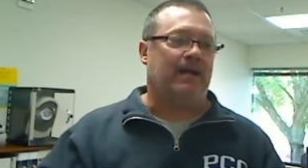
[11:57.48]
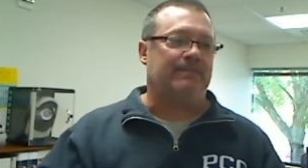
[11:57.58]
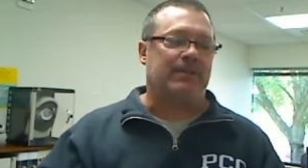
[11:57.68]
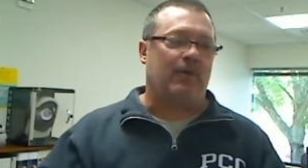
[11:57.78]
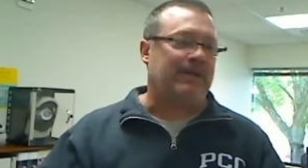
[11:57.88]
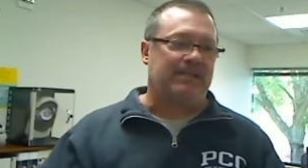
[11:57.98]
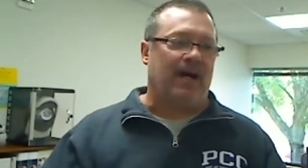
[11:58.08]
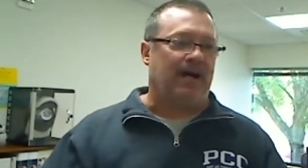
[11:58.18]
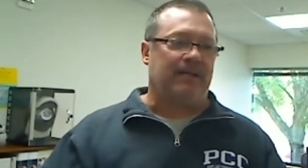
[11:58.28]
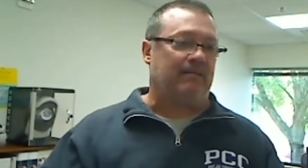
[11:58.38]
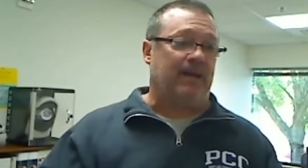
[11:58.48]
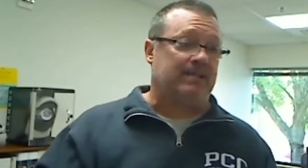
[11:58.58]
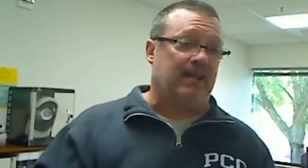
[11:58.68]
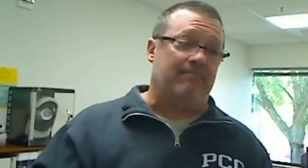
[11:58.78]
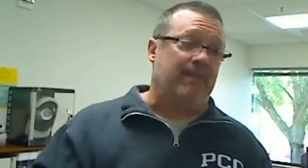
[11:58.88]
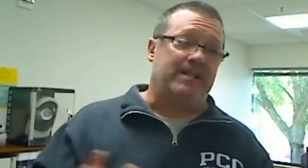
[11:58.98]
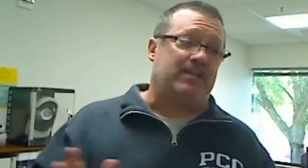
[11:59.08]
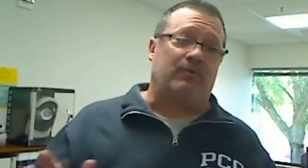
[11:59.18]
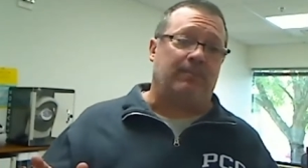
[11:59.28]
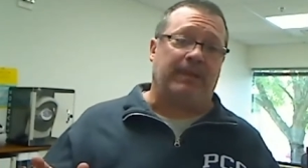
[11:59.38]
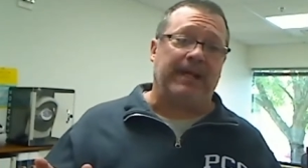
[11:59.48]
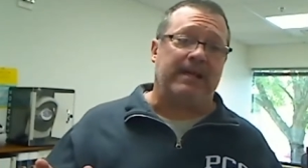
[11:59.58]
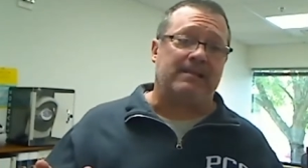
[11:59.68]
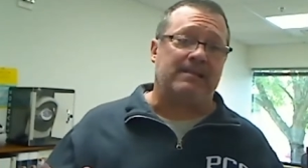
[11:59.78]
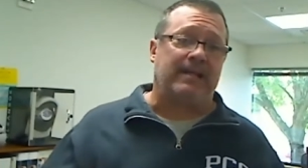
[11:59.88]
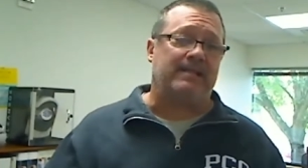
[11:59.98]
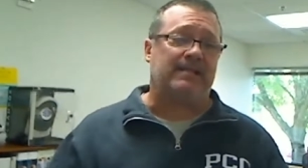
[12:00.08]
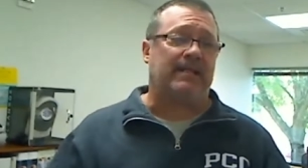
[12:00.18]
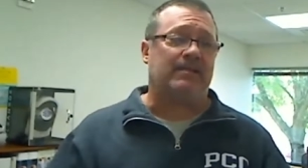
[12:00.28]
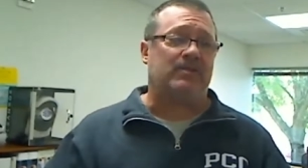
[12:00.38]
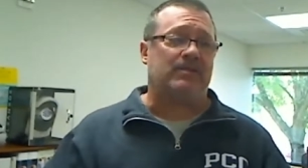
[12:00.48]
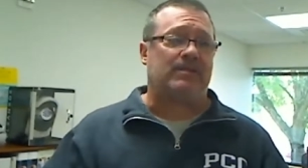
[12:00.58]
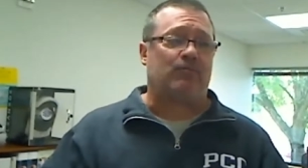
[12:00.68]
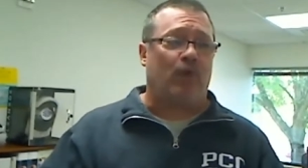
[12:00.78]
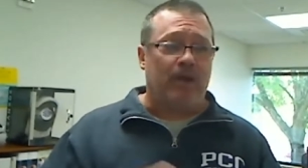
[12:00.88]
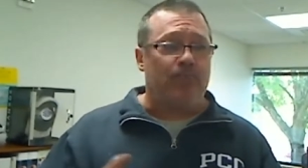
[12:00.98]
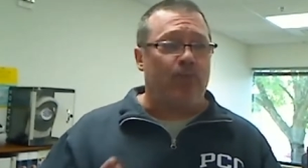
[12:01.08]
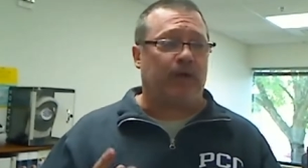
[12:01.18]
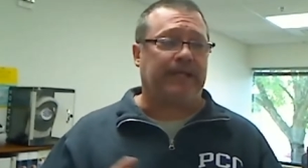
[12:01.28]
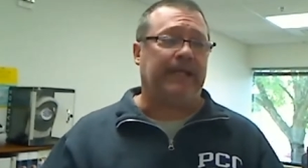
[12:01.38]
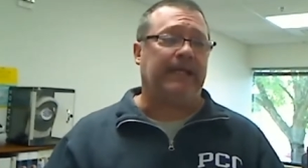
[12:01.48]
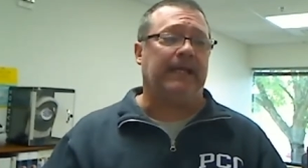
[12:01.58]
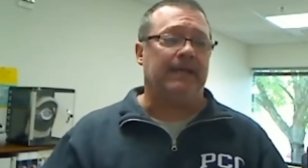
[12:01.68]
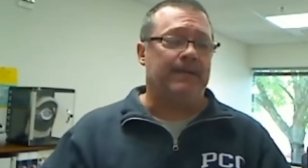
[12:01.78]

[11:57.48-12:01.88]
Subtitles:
So it's not meant to replace. It's just one more key.